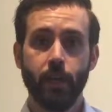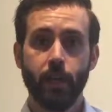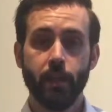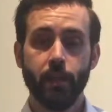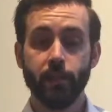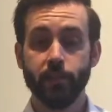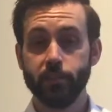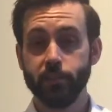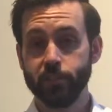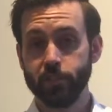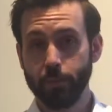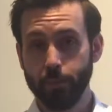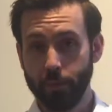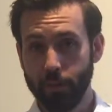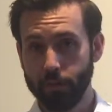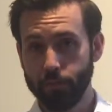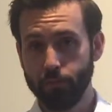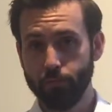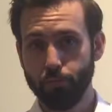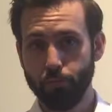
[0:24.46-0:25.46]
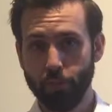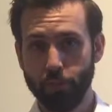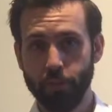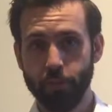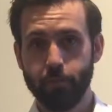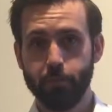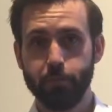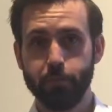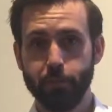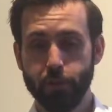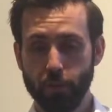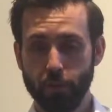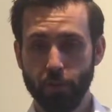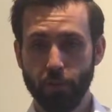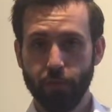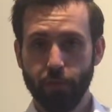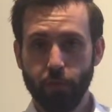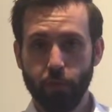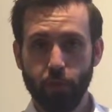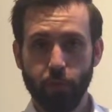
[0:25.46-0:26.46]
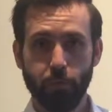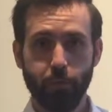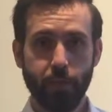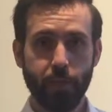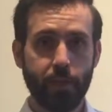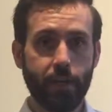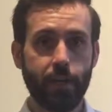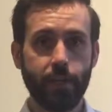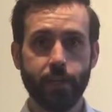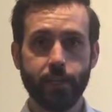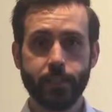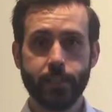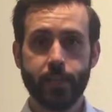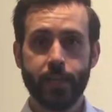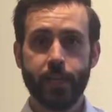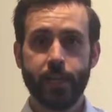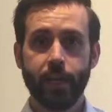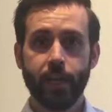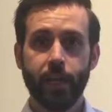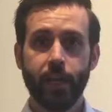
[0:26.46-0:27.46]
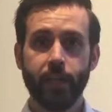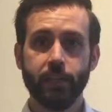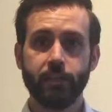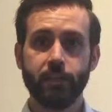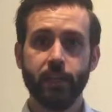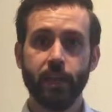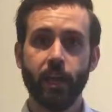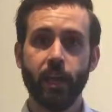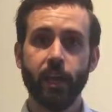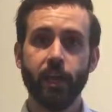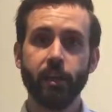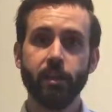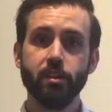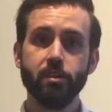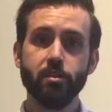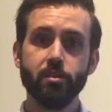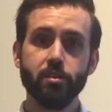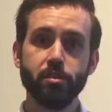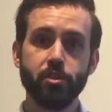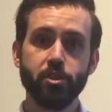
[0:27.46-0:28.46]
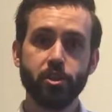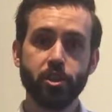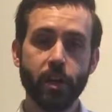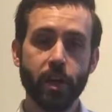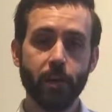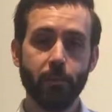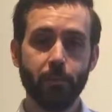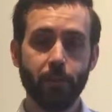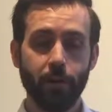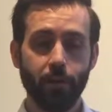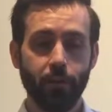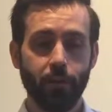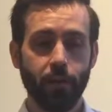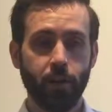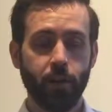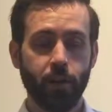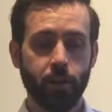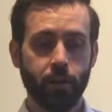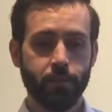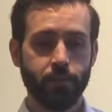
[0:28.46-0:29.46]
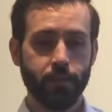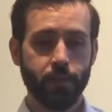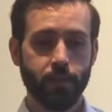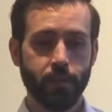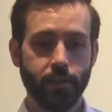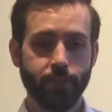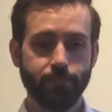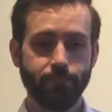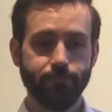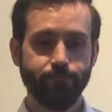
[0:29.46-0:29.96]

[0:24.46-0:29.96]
This is something that's really beautiful because it's a gem of a